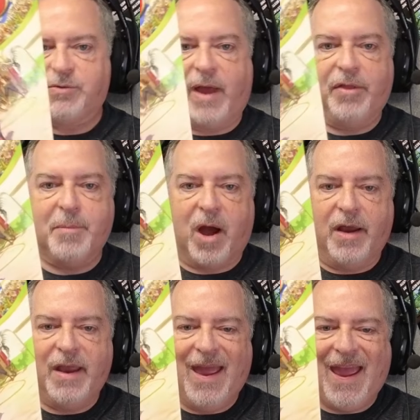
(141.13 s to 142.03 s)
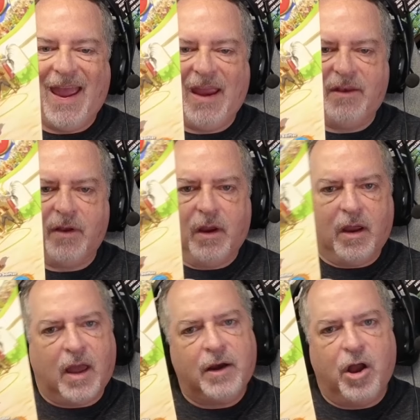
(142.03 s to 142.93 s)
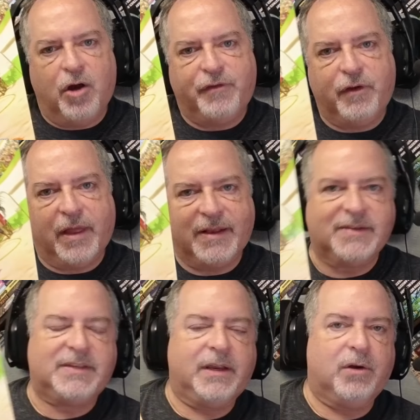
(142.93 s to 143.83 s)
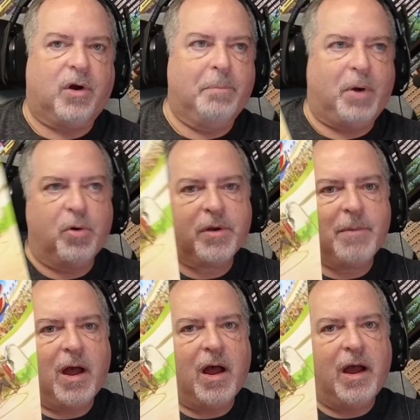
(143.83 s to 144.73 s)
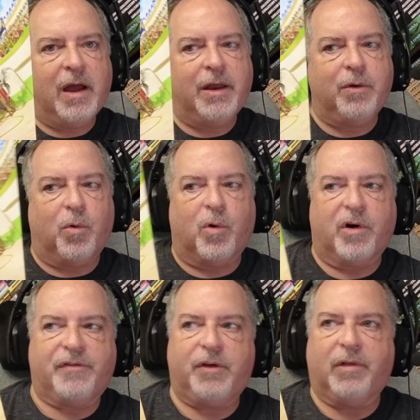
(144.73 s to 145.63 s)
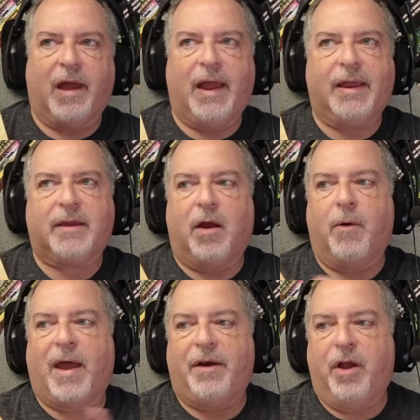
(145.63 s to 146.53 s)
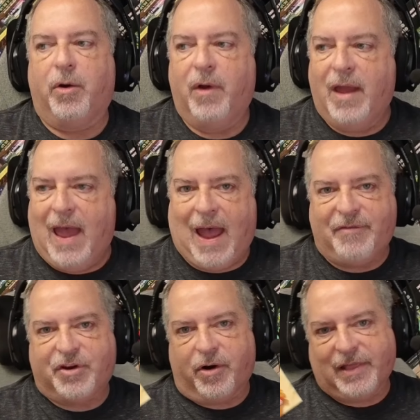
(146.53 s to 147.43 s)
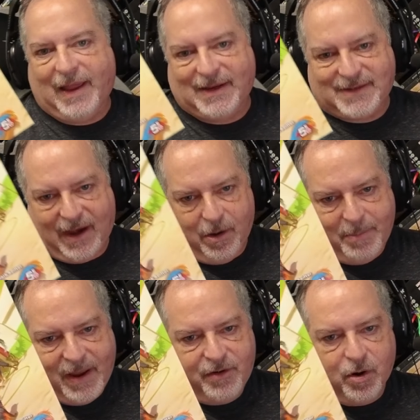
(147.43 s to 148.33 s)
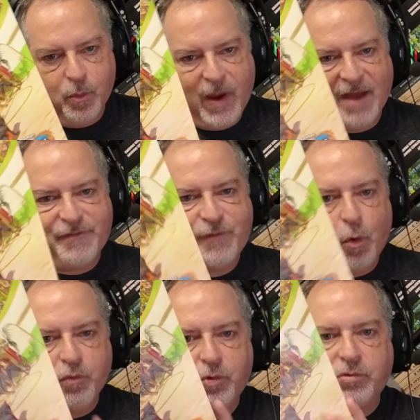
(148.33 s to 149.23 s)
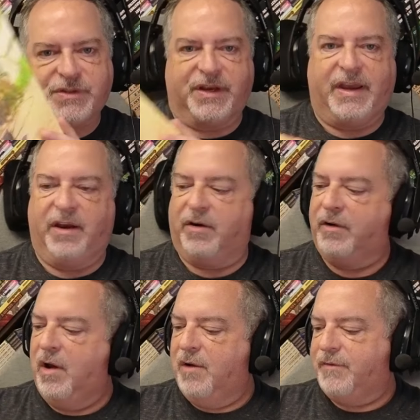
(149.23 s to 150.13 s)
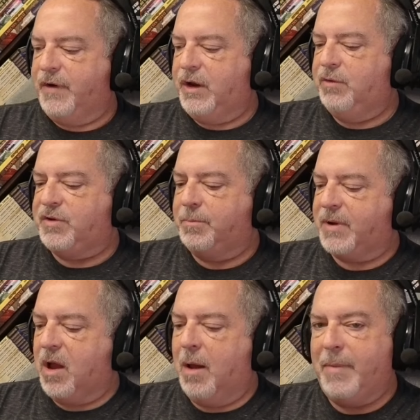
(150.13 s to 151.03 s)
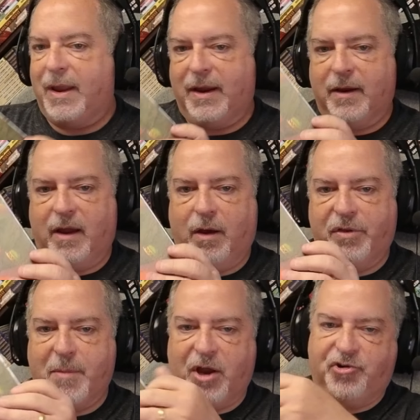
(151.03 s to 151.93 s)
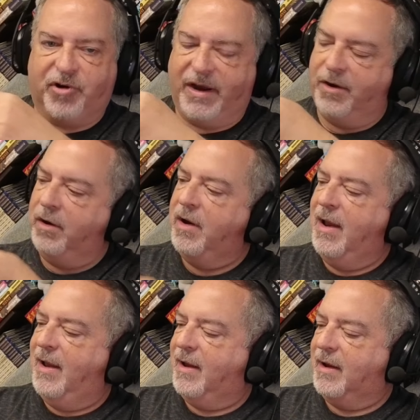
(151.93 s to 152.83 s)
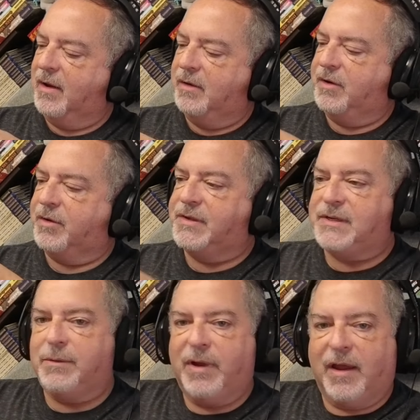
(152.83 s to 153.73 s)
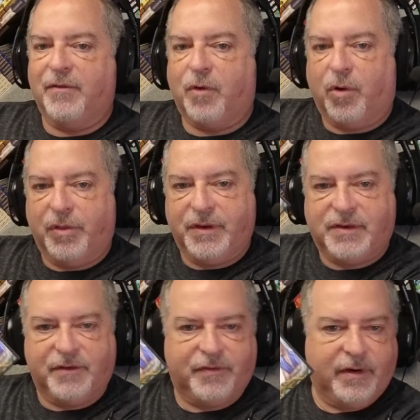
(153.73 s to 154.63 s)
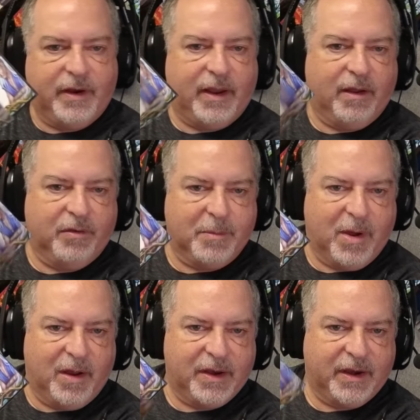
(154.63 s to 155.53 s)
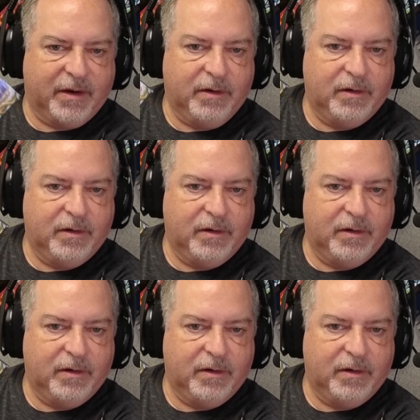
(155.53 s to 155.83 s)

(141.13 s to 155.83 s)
Eldamon. And I don't know, if you like this thing called Pokemon, or if you like, oh, I don't know, Avatar The Last Airbender, we have full rules in here for you to become a Eldamon trainer. And you can see we have all these different Eldamon here